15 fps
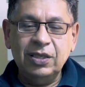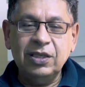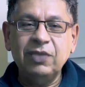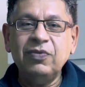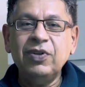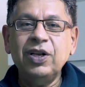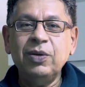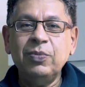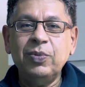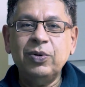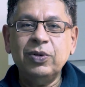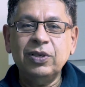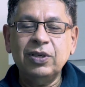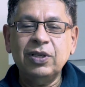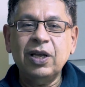It's a very
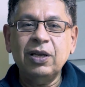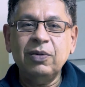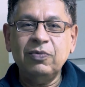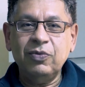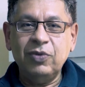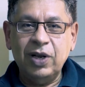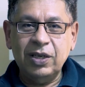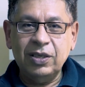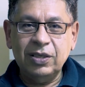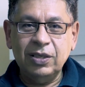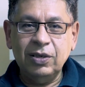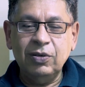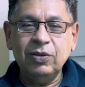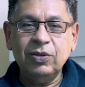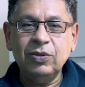important time for us.
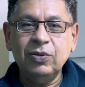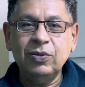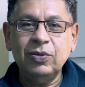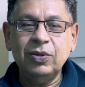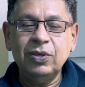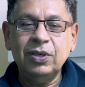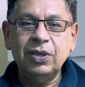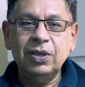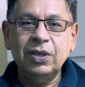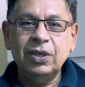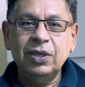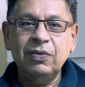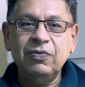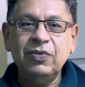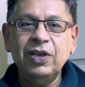Also,
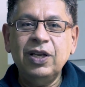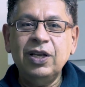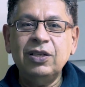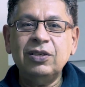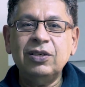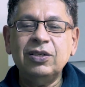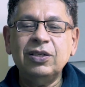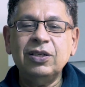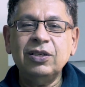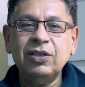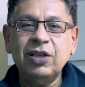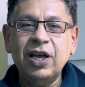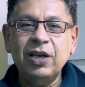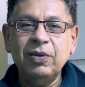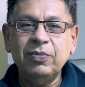very interesting
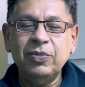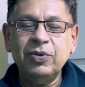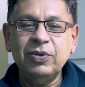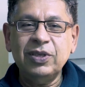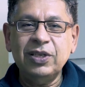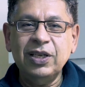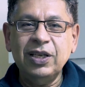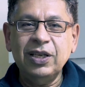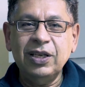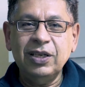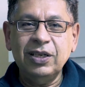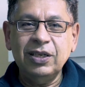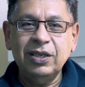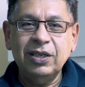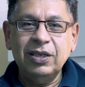time to see
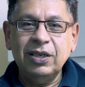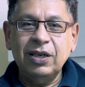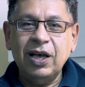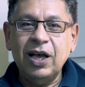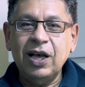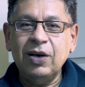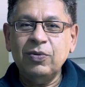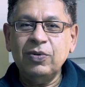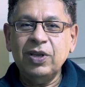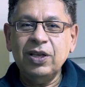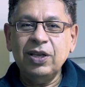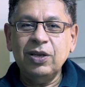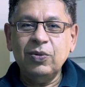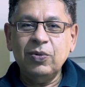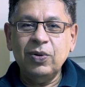how the
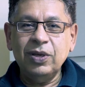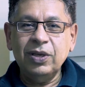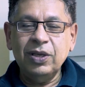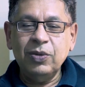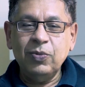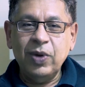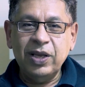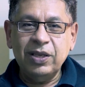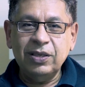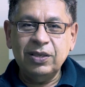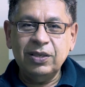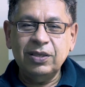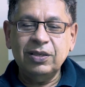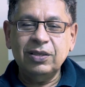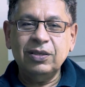year
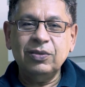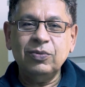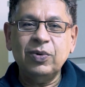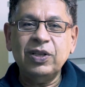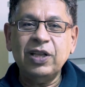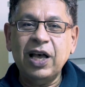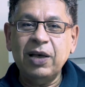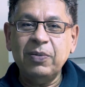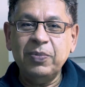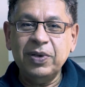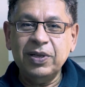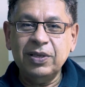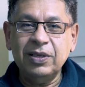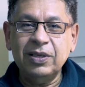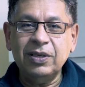went, what
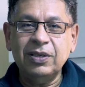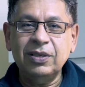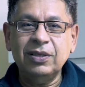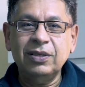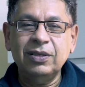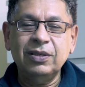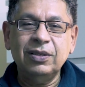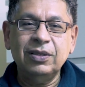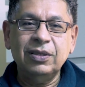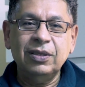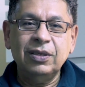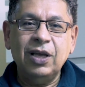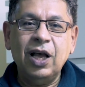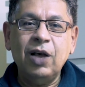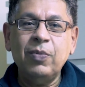happened,
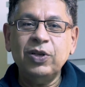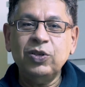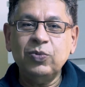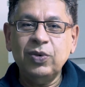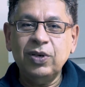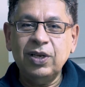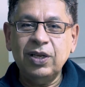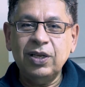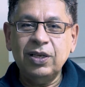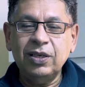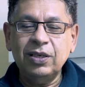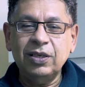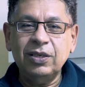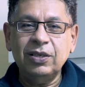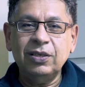how much we
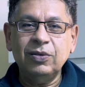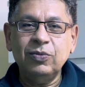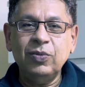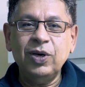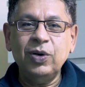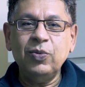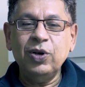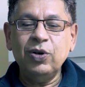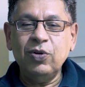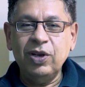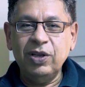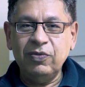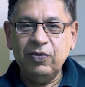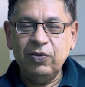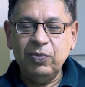learned and where we're
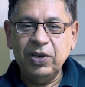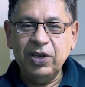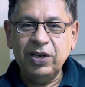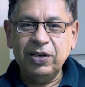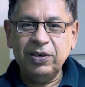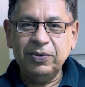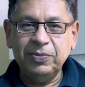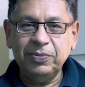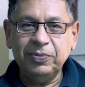going from here.